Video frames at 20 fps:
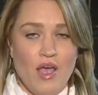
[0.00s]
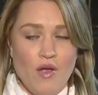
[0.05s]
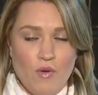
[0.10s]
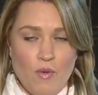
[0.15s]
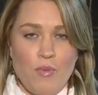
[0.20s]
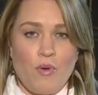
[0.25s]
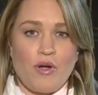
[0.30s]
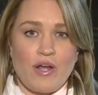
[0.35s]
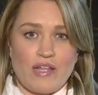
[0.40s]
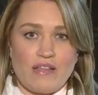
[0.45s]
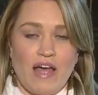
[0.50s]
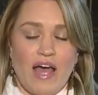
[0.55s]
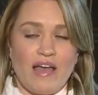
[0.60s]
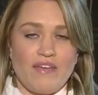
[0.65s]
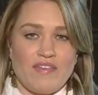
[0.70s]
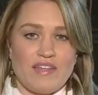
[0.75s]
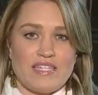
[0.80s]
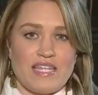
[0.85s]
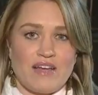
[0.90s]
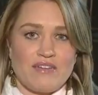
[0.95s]
Reporting
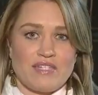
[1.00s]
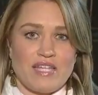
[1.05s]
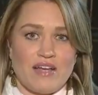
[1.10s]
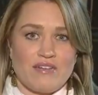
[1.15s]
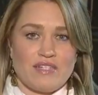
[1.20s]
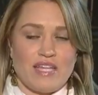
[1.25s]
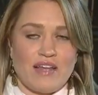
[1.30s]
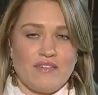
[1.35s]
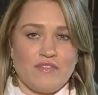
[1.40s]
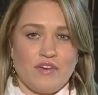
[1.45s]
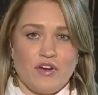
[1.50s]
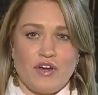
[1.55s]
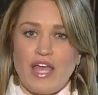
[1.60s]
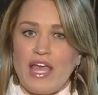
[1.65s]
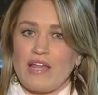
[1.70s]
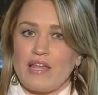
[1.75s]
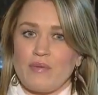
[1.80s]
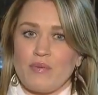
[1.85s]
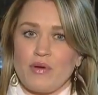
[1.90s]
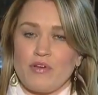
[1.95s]
live in downtown Denver,
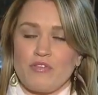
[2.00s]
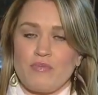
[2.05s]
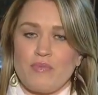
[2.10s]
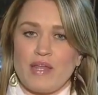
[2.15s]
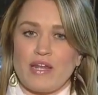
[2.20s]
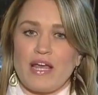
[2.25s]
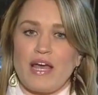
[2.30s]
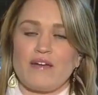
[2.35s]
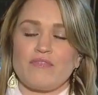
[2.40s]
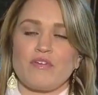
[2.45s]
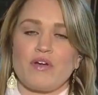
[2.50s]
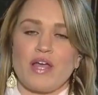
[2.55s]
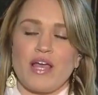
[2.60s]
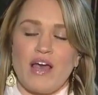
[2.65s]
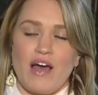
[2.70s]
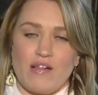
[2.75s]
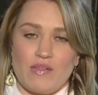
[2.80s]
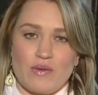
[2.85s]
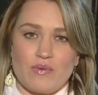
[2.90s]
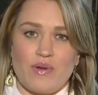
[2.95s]
Kelly Werthmann covering
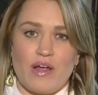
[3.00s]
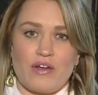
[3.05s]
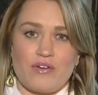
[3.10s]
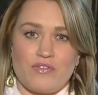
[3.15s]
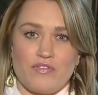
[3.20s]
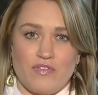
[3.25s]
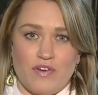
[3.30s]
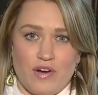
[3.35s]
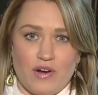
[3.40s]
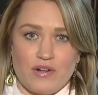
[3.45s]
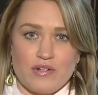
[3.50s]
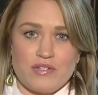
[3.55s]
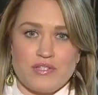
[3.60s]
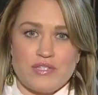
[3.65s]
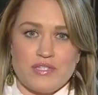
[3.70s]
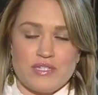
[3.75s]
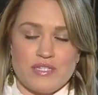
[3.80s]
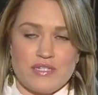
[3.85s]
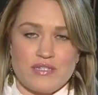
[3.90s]
Colorado First.